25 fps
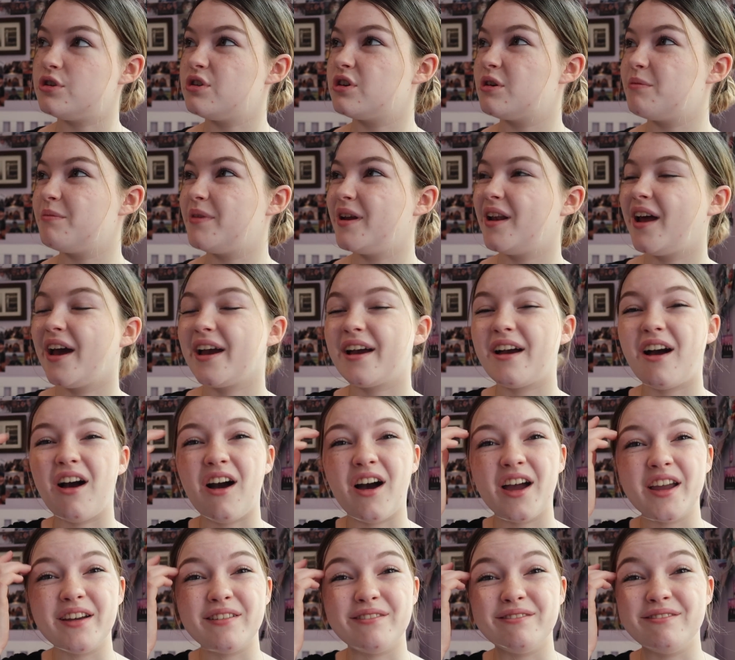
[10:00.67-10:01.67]
You can be like,
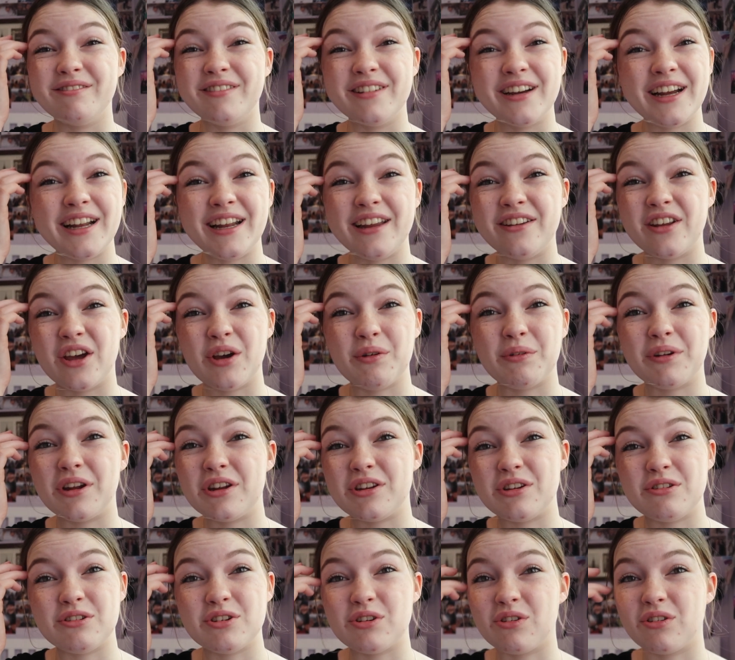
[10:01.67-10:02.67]
I really don't want
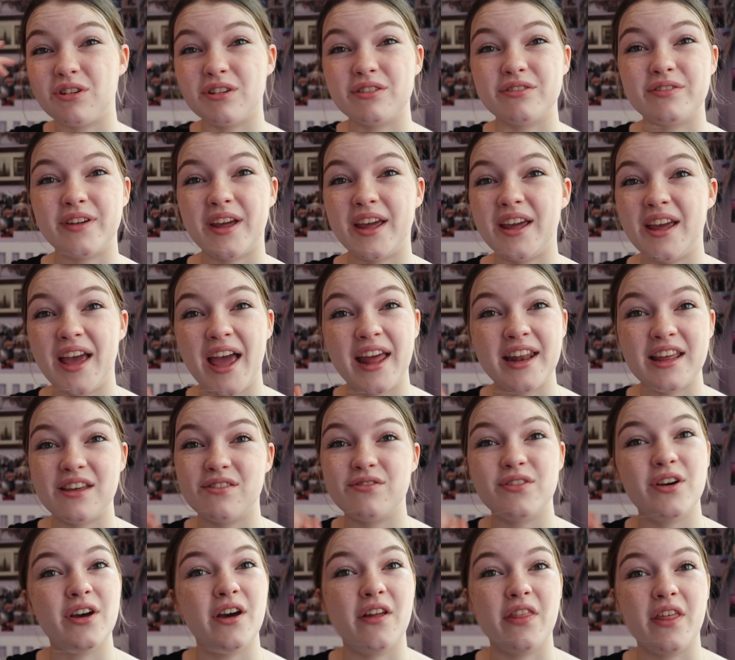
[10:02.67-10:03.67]
to do geography any
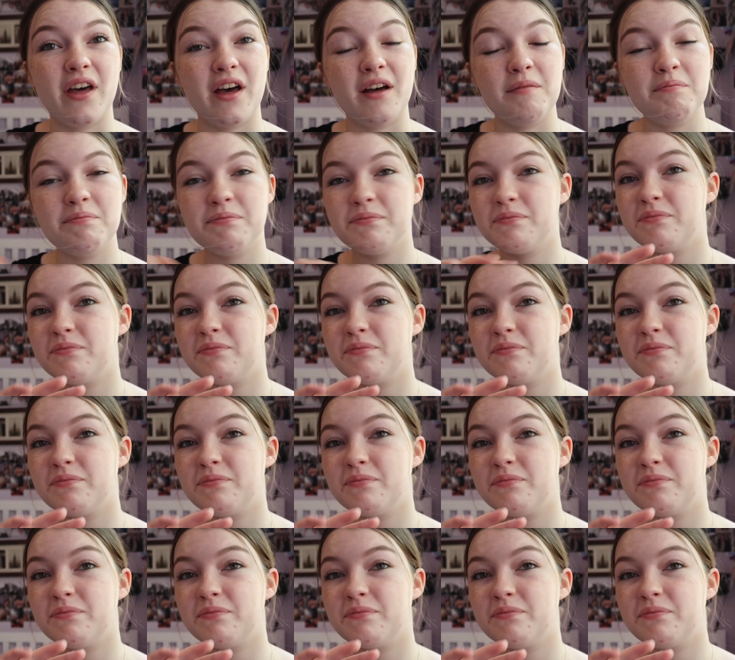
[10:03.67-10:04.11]
further.